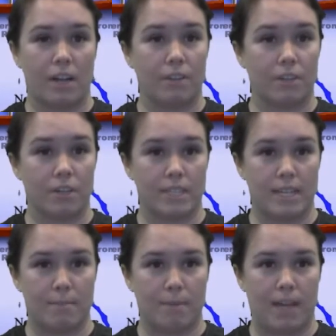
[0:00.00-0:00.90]
out
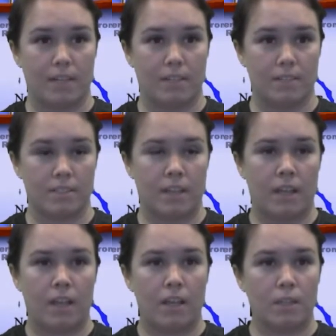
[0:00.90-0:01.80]
13 batters.
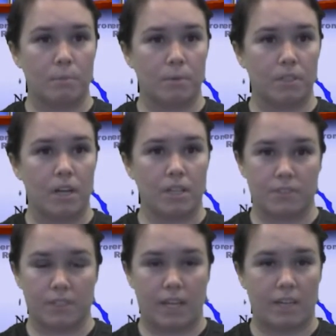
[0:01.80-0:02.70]
The Bulldogs
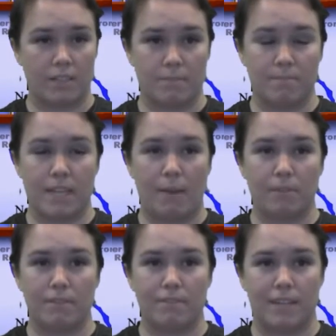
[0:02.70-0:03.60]
relied on some
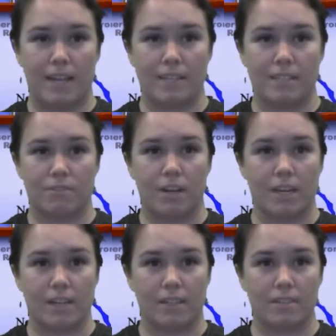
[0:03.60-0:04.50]
timely finesse
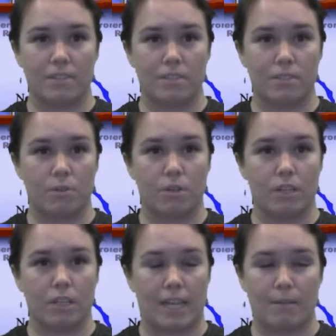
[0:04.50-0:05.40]
running to score
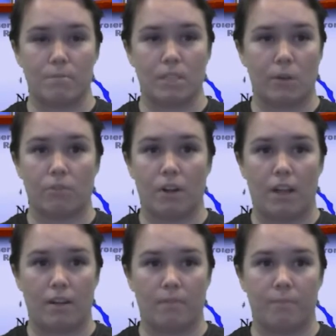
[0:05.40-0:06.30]
the game's lone
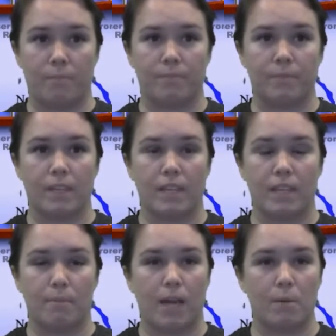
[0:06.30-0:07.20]
run. In
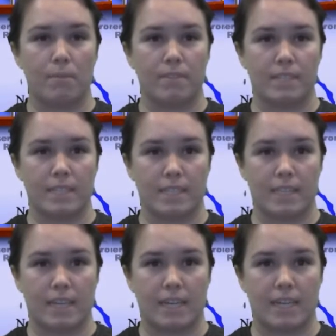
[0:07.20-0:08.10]
the bottom of the sixth
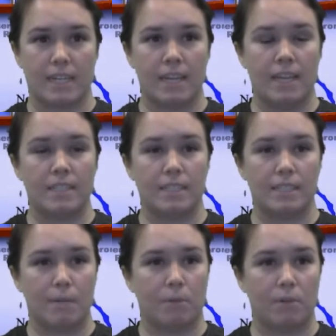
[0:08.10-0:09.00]
inning,
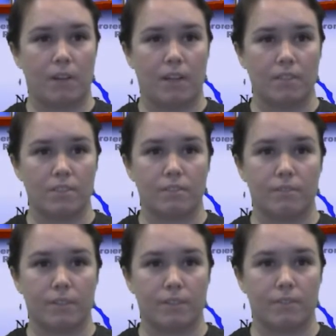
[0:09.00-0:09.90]
TJ Murrell took
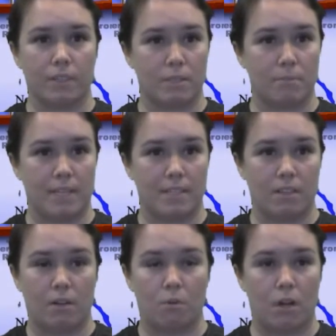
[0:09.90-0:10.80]
first base
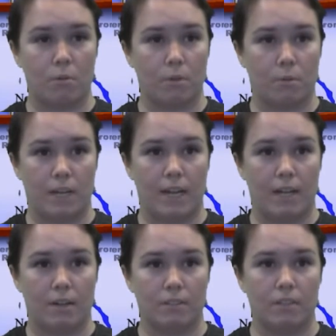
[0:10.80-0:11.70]
on a walk with one
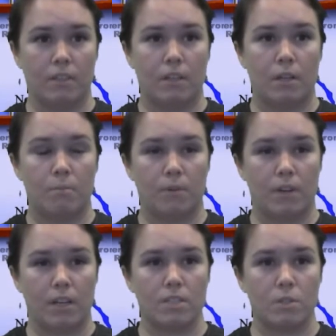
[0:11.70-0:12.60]
out.
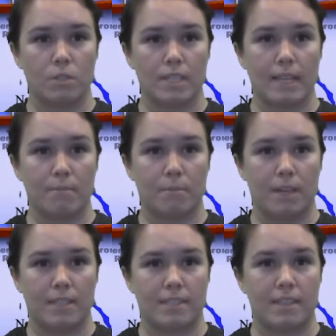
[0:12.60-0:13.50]
Murrell stole second
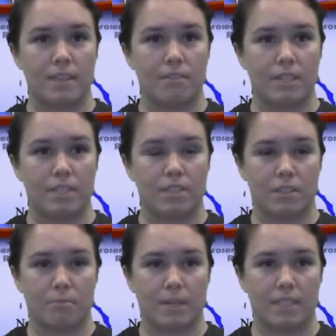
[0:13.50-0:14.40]
base and then reached
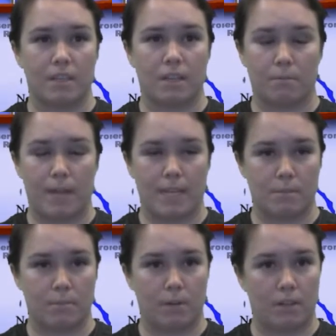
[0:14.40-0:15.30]
third base on a
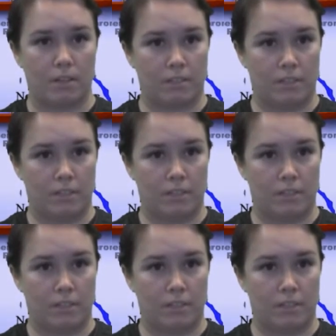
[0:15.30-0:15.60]
passed ball.